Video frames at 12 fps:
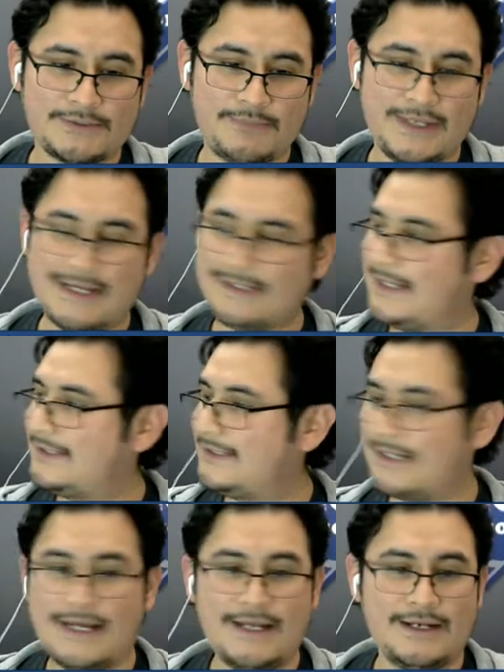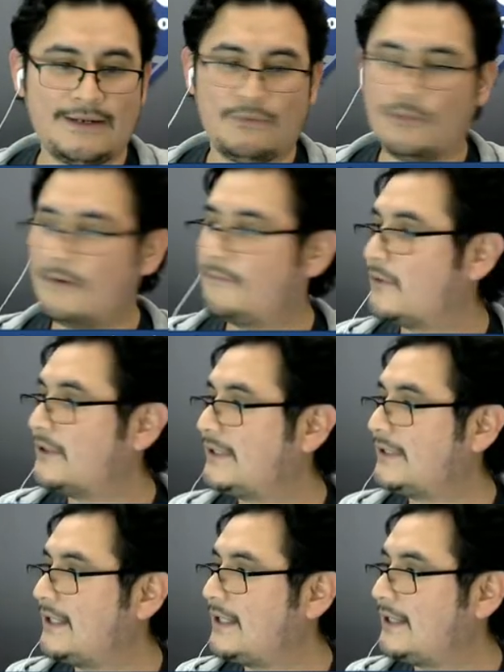PSA 10,
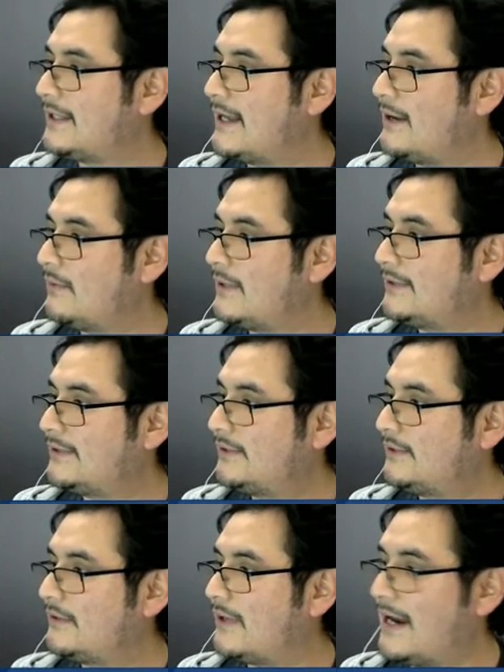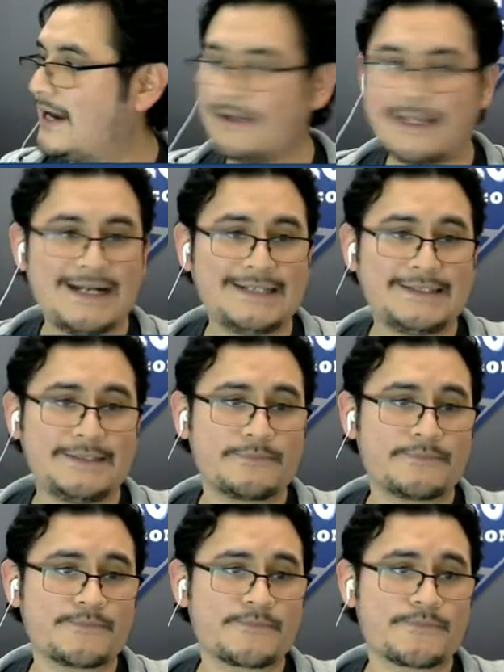114. That went to Harry Castle.
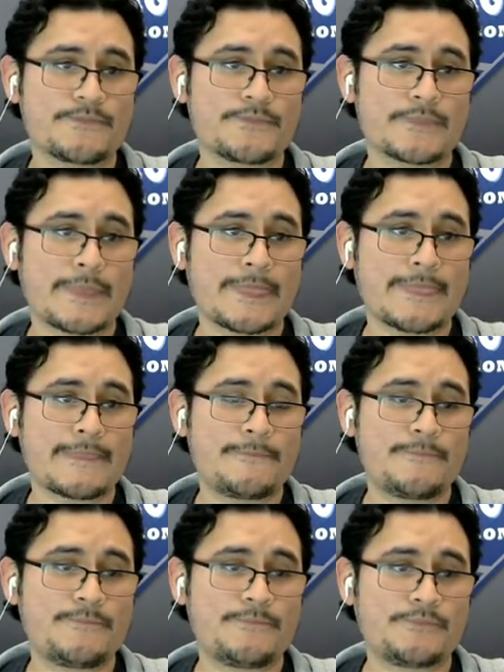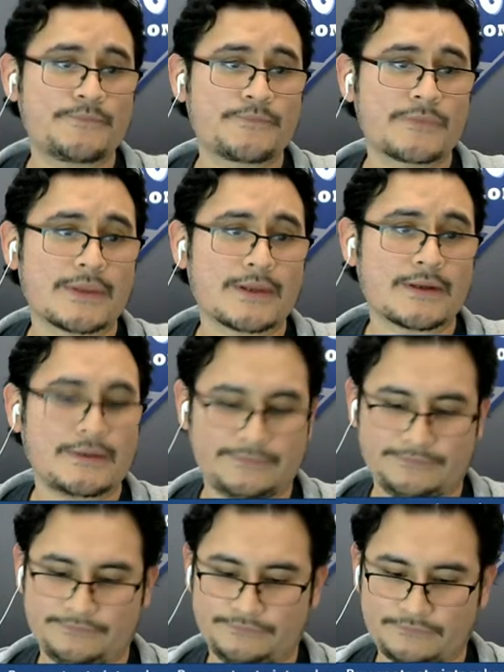Nice. Big win for Harry,
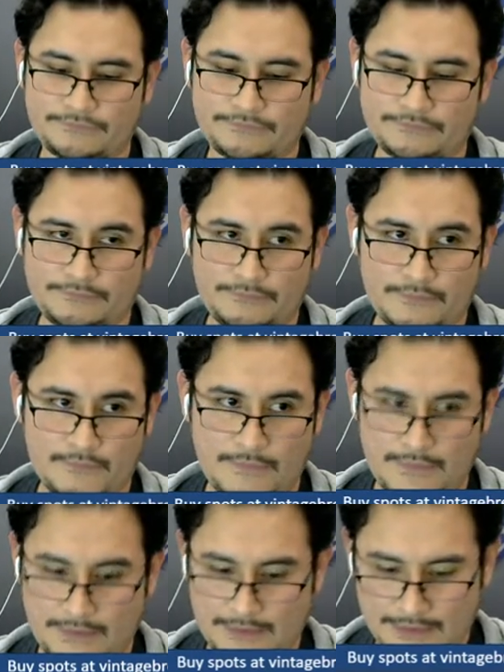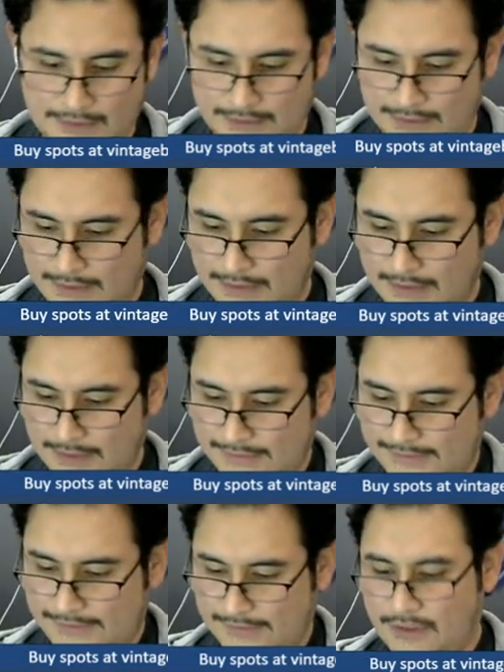future Hall of Famer.
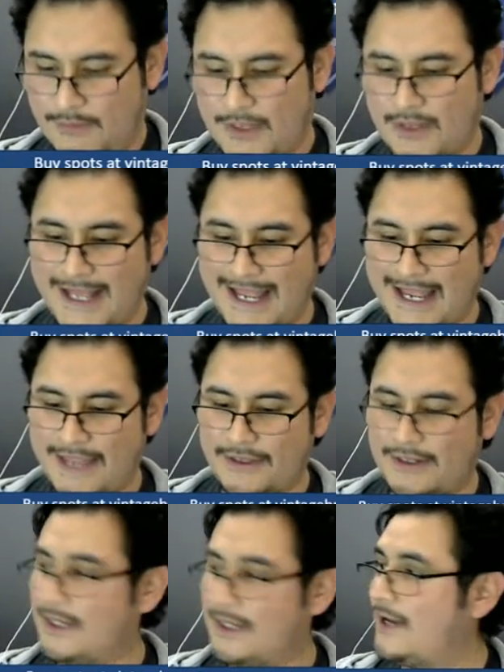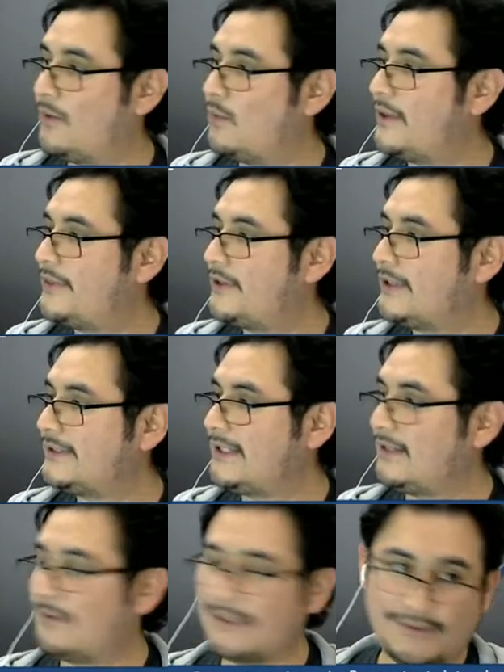Carmelo Anthony at
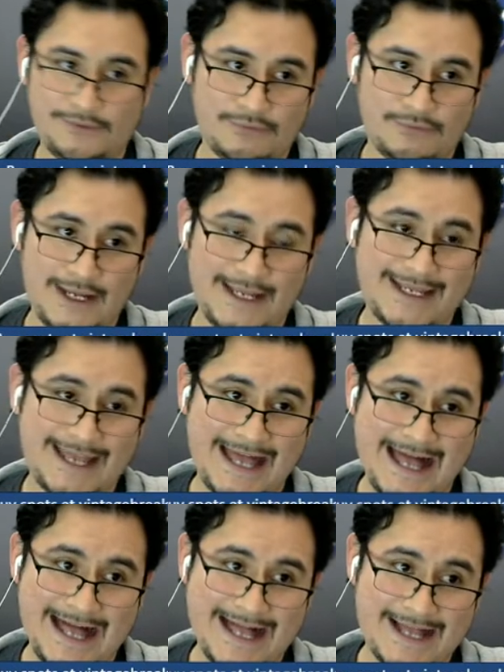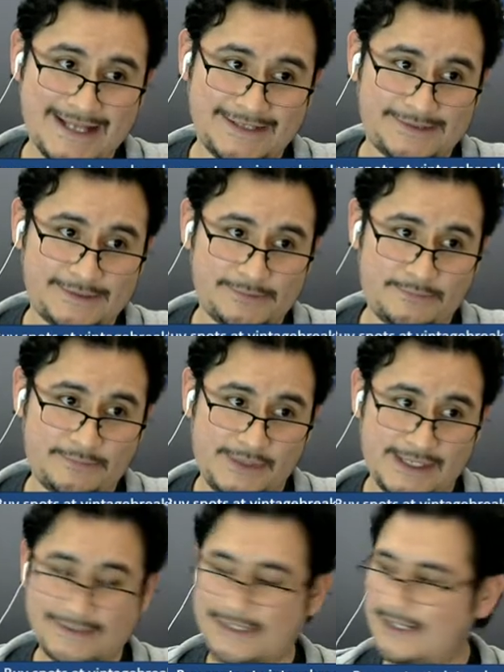113 Such went to Ryan set, Kaz,
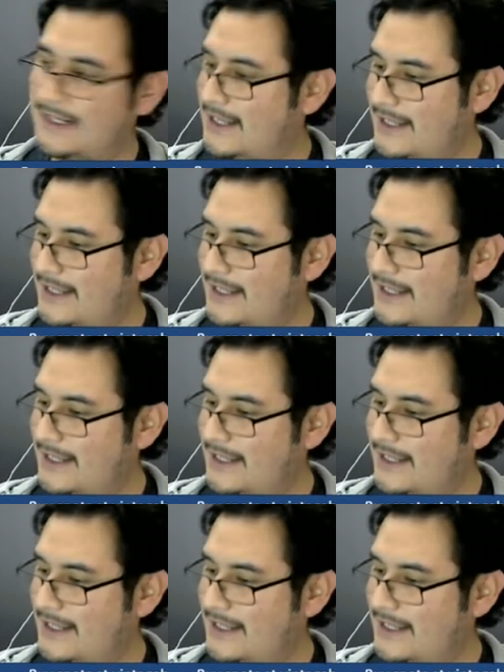PSA 9.